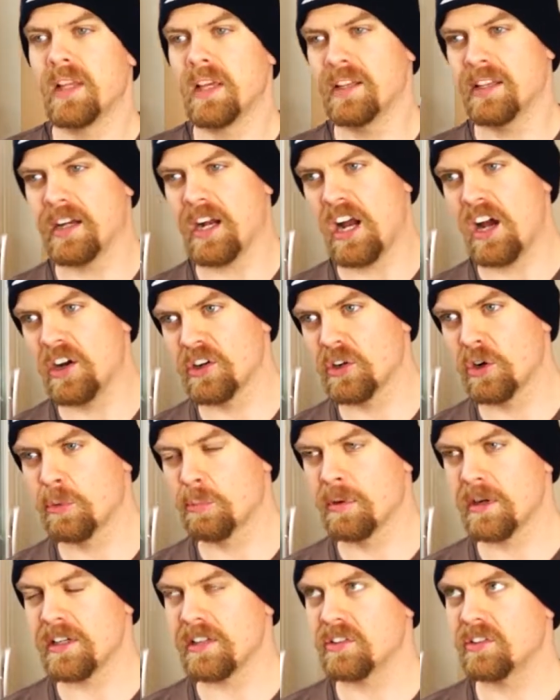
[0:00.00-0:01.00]
And the
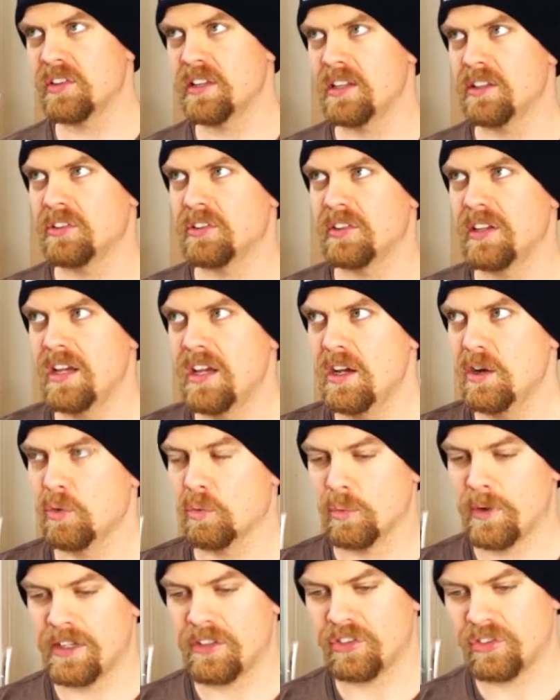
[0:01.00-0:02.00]
Congo brings this
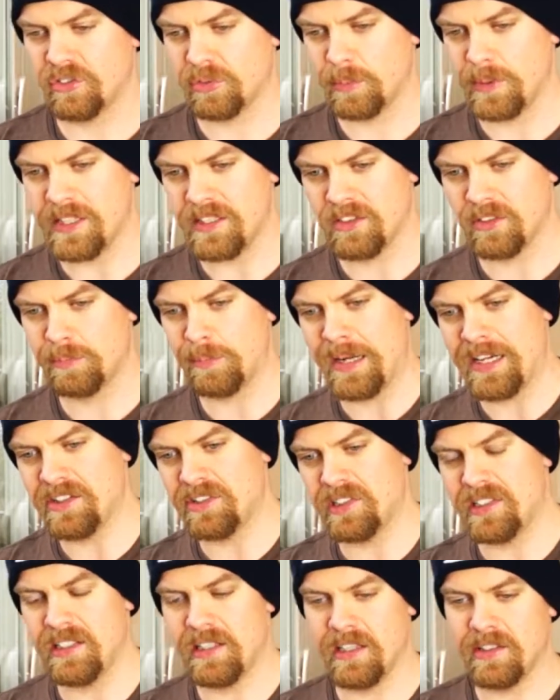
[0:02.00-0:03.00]
rich, sweet
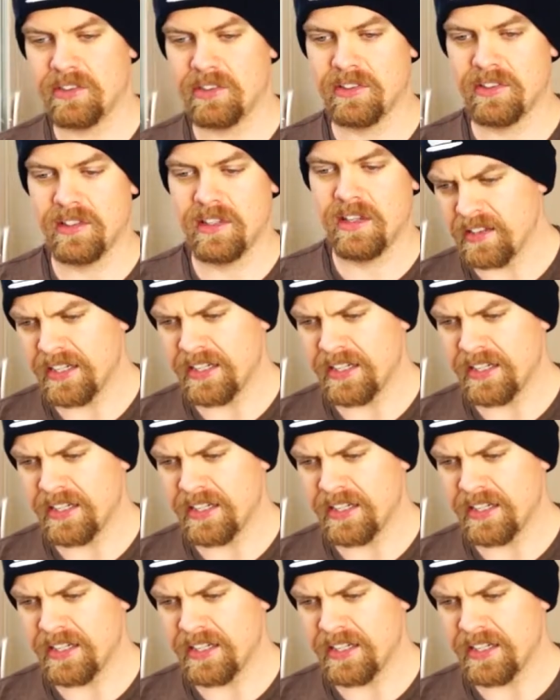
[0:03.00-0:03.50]
spiciness,